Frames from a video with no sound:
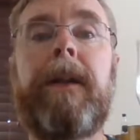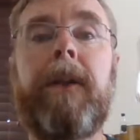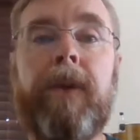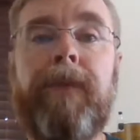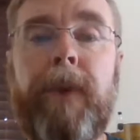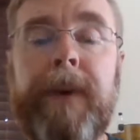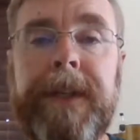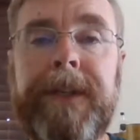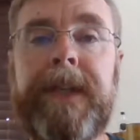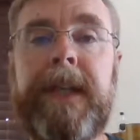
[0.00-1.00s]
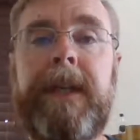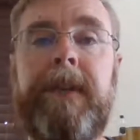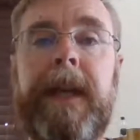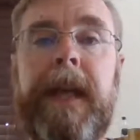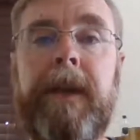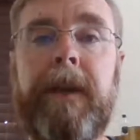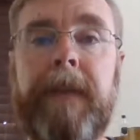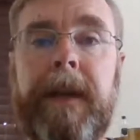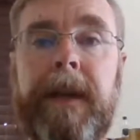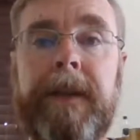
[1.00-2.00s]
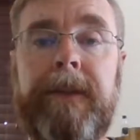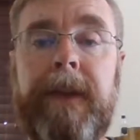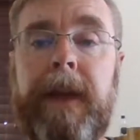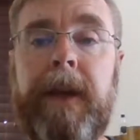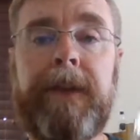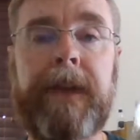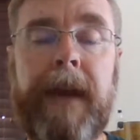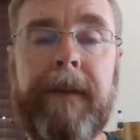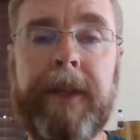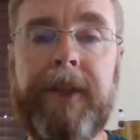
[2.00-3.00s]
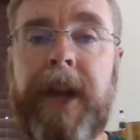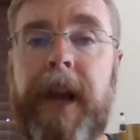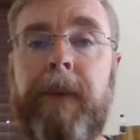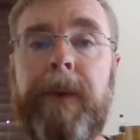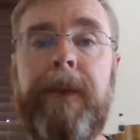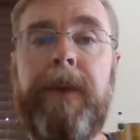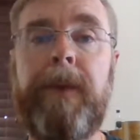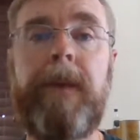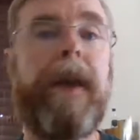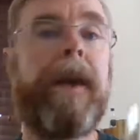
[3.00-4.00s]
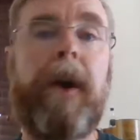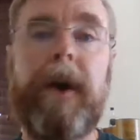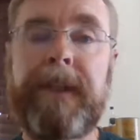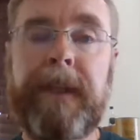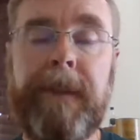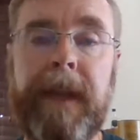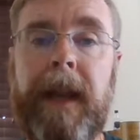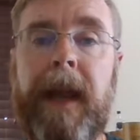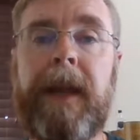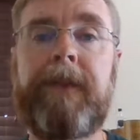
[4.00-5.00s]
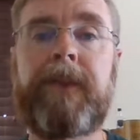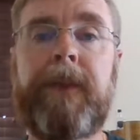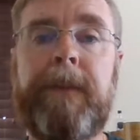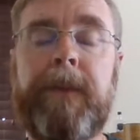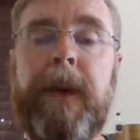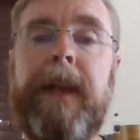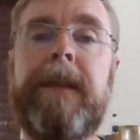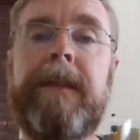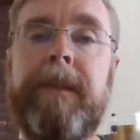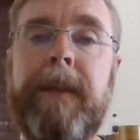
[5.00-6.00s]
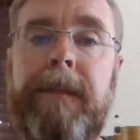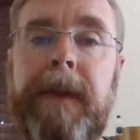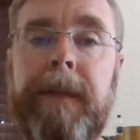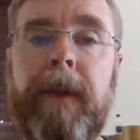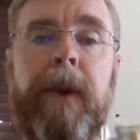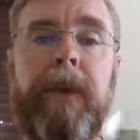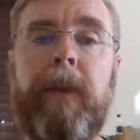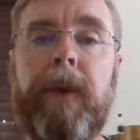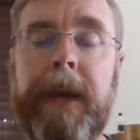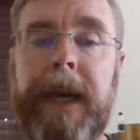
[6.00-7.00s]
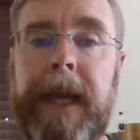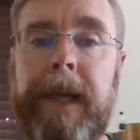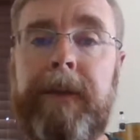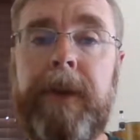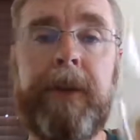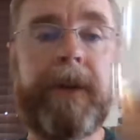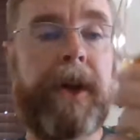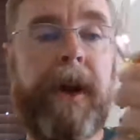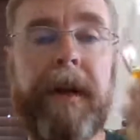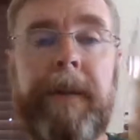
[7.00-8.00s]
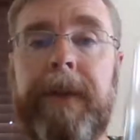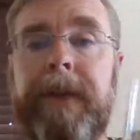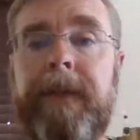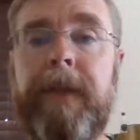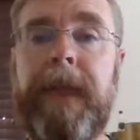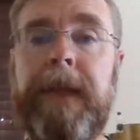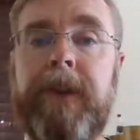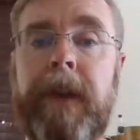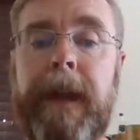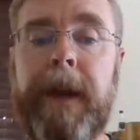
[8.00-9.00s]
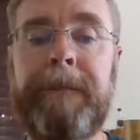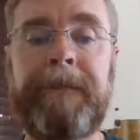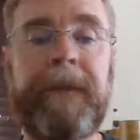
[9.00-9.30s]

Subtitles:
look forward to seeing you again on my next videos, having a chat with you on some of the live streams when I get some of the people on and we're going to interview and talk about different things on there.